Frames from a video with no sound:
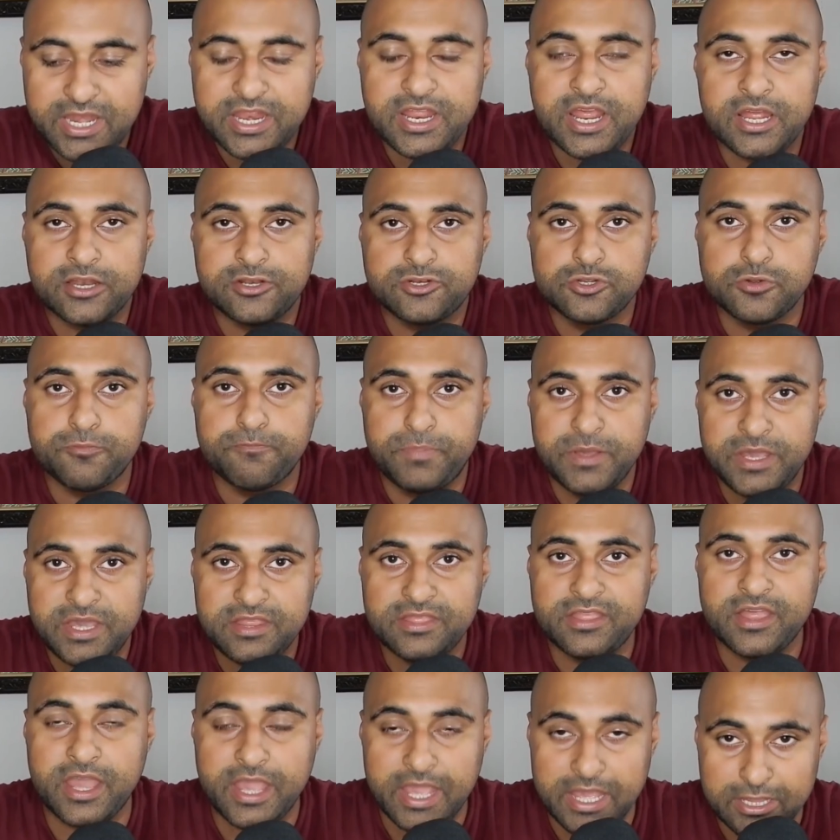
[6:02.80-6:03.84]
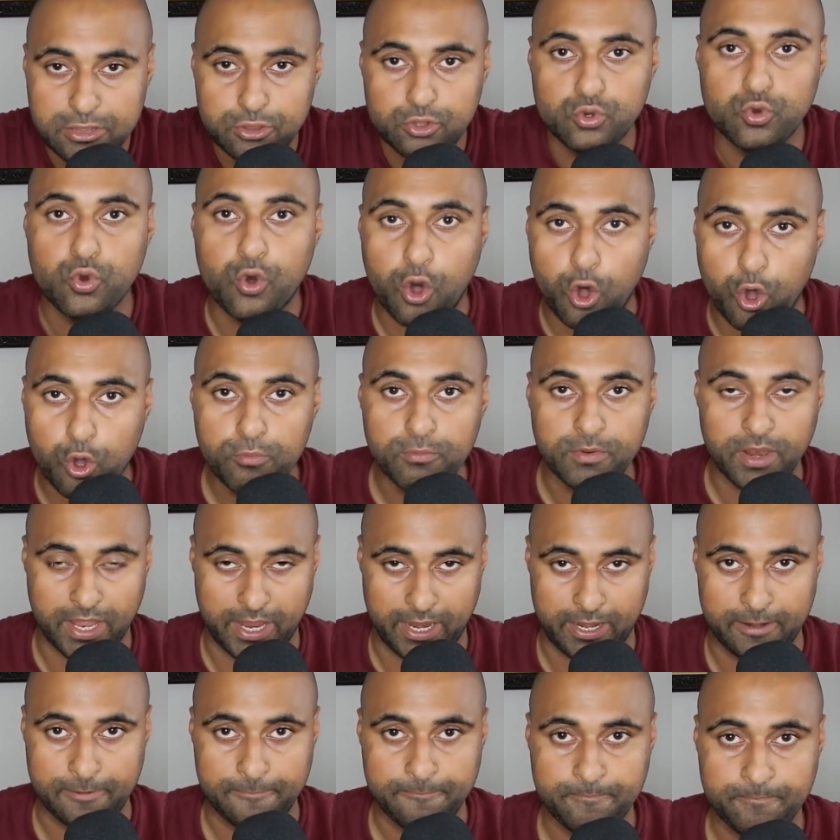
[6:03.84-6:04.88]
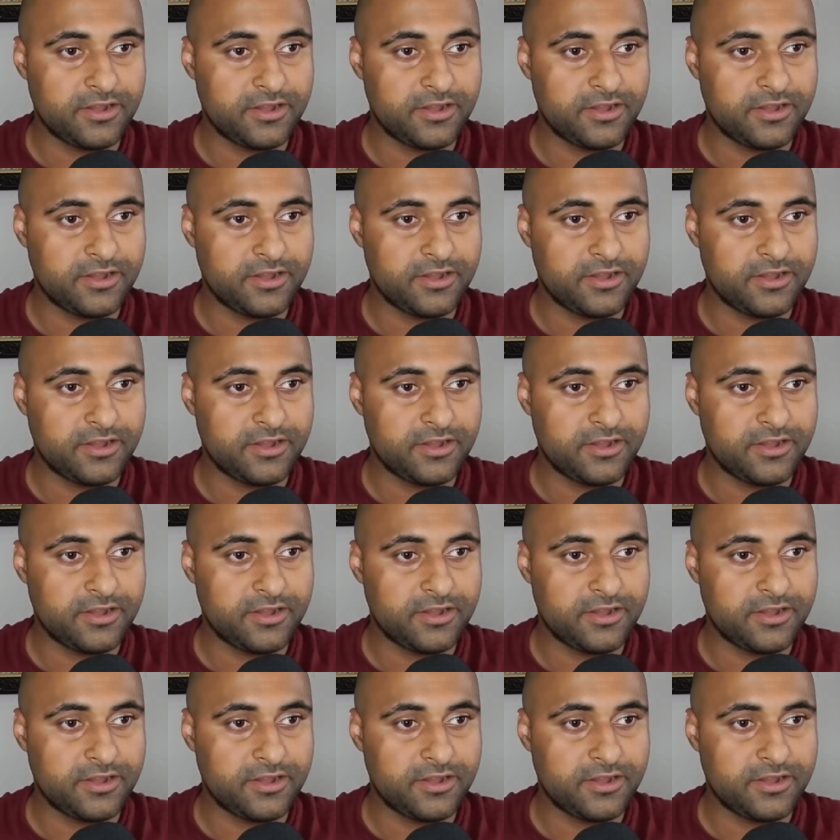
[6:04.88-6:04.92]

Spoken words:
India to be the Hindu homeland.